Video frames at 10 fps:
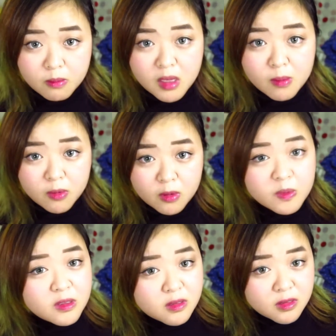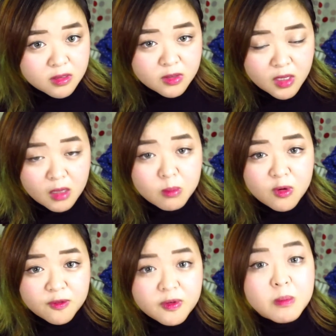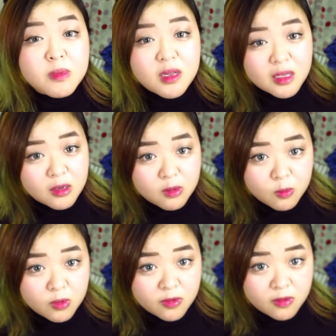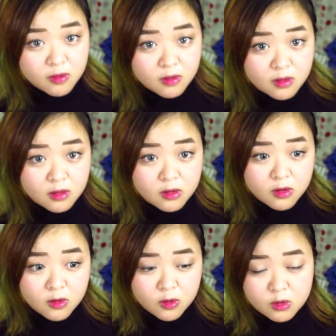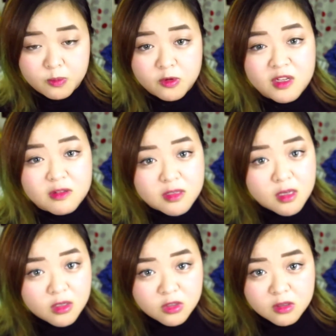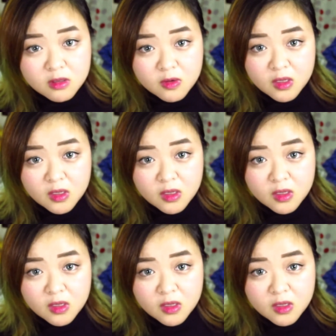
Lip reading: Main purpose is to get more familiar with, the pronunciation or